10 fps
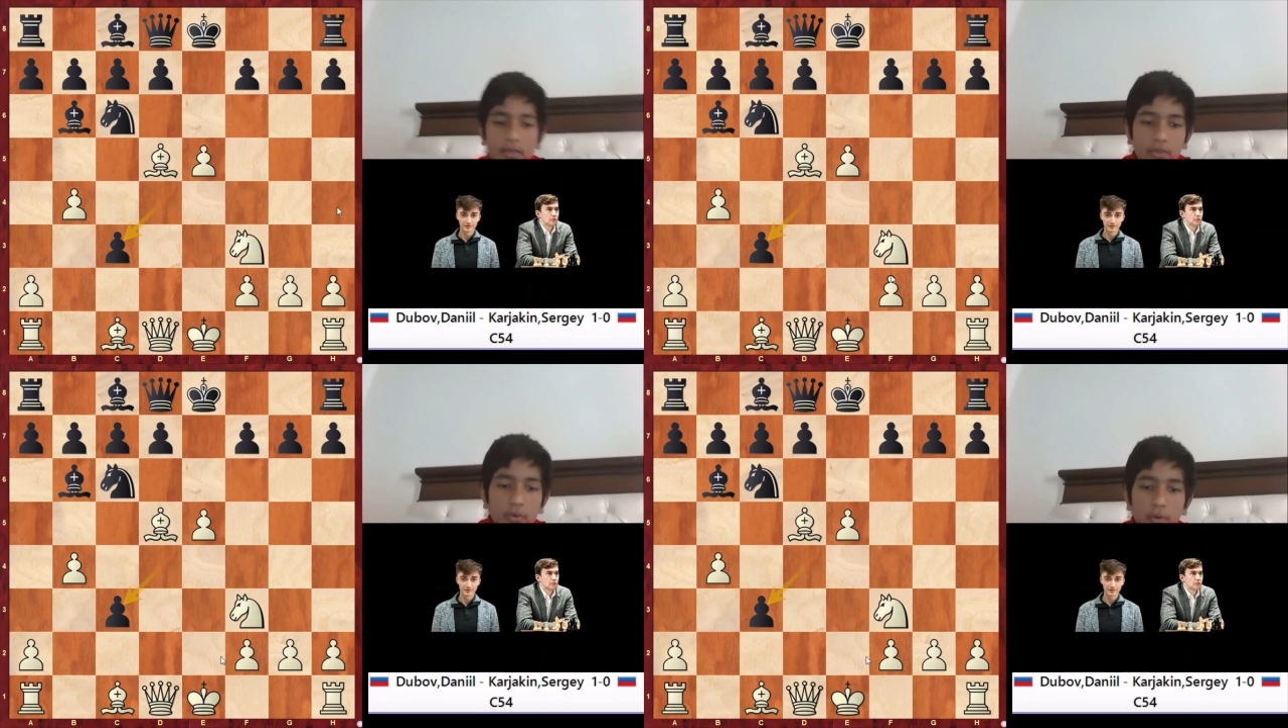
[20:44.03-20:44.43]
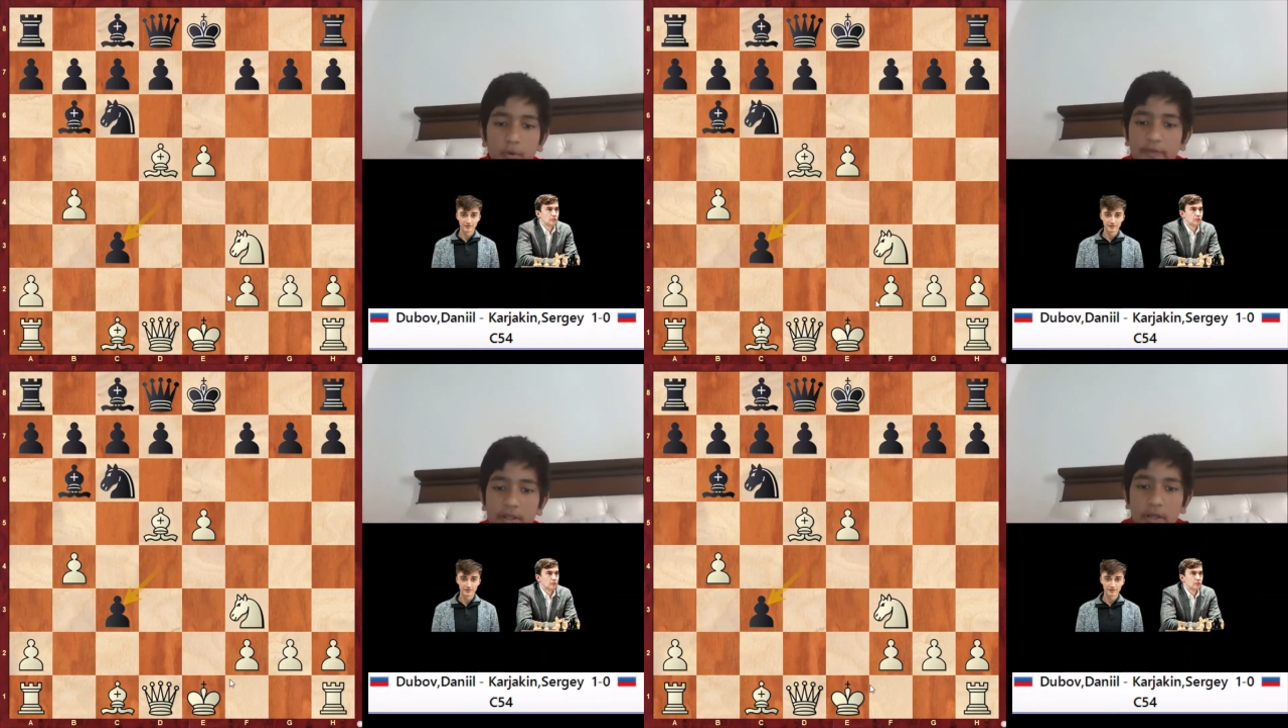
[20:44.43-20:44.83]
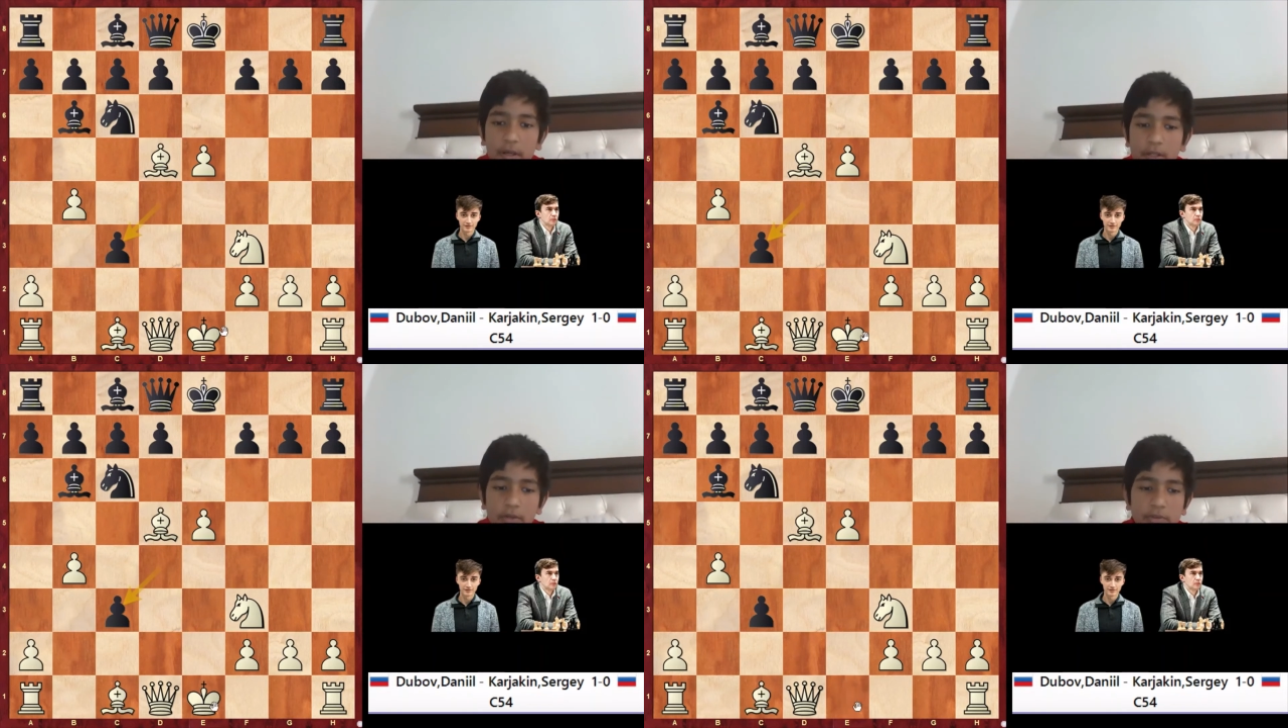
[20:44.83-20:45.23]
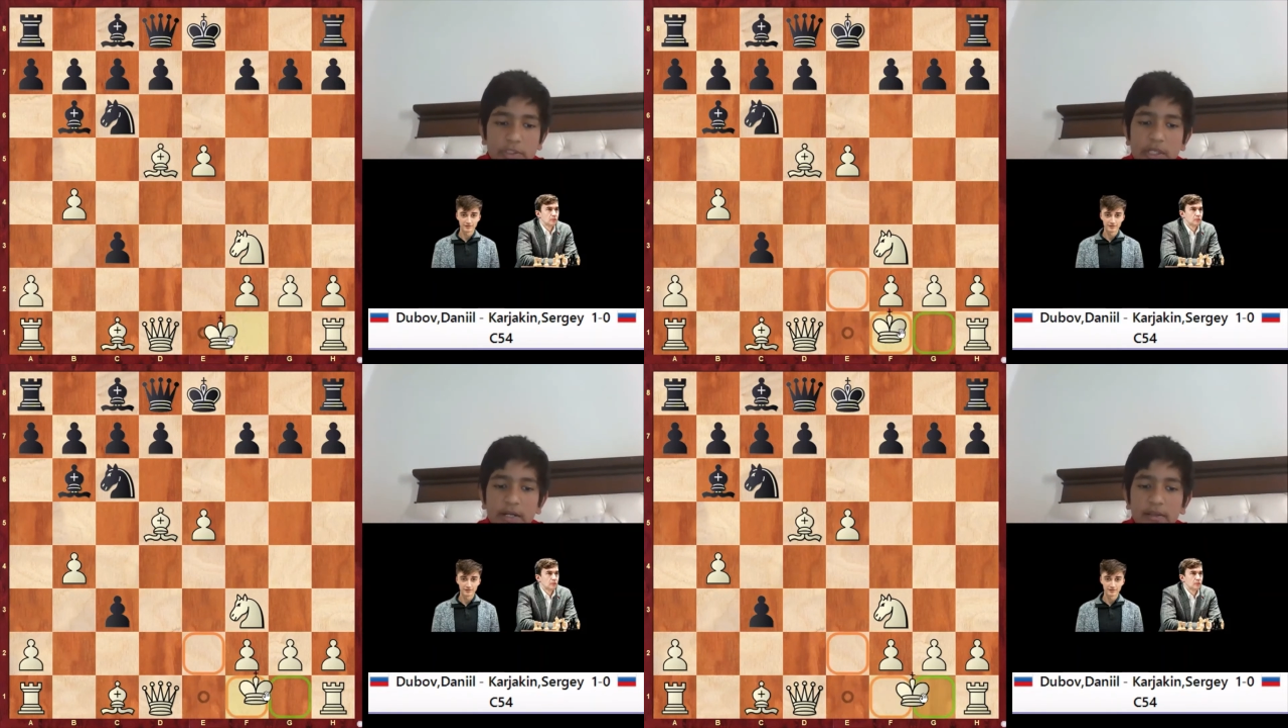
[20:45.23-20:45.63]
So over here,
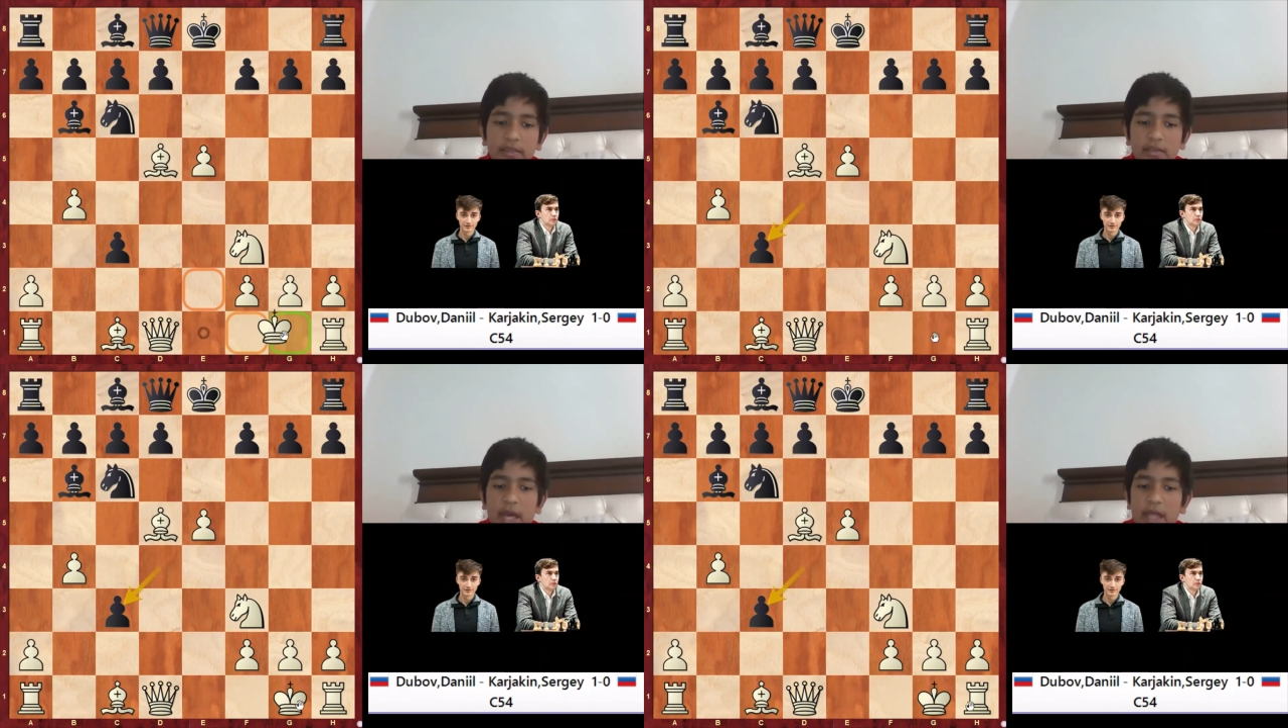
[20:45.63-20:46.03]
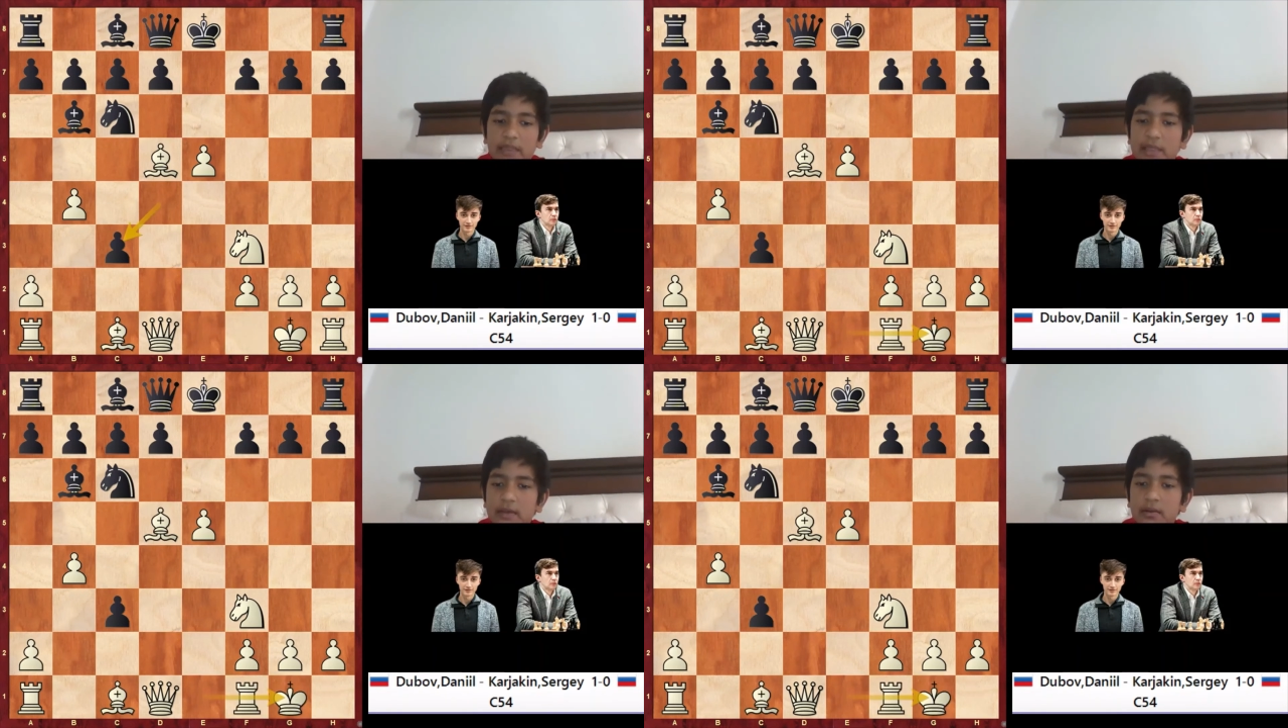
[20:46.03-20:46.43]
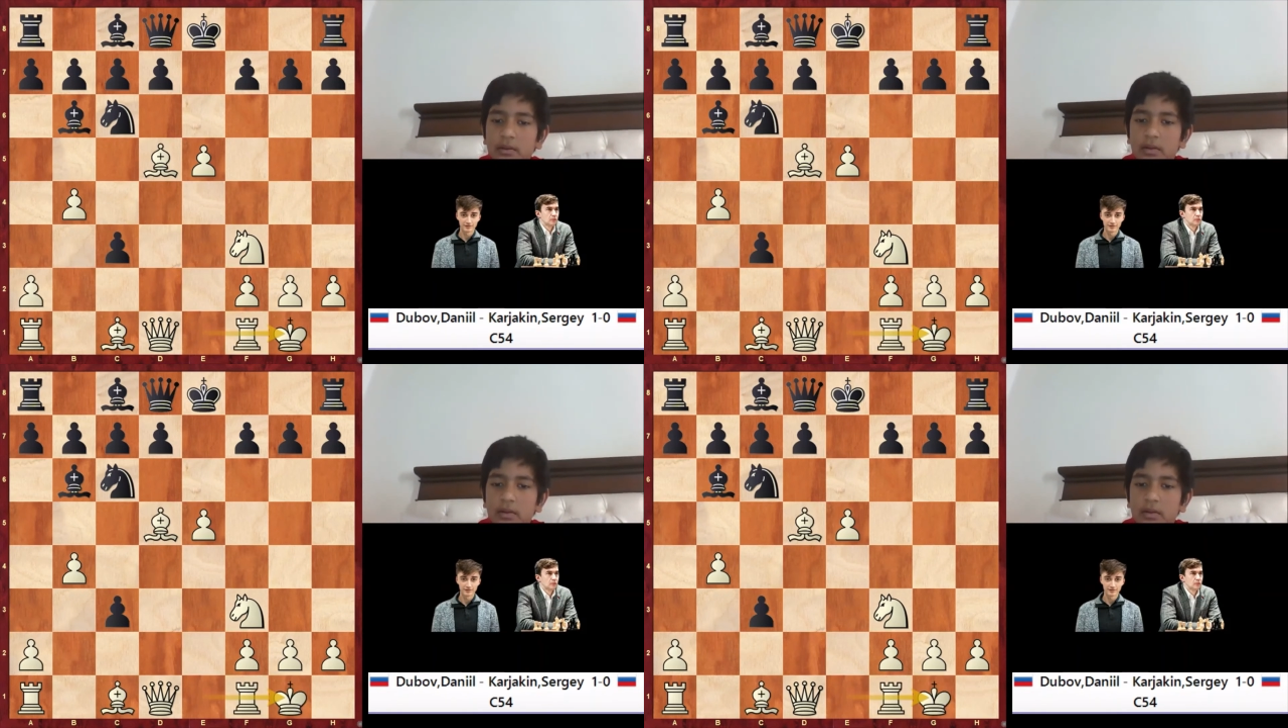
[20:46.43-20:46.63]
usually it's castling,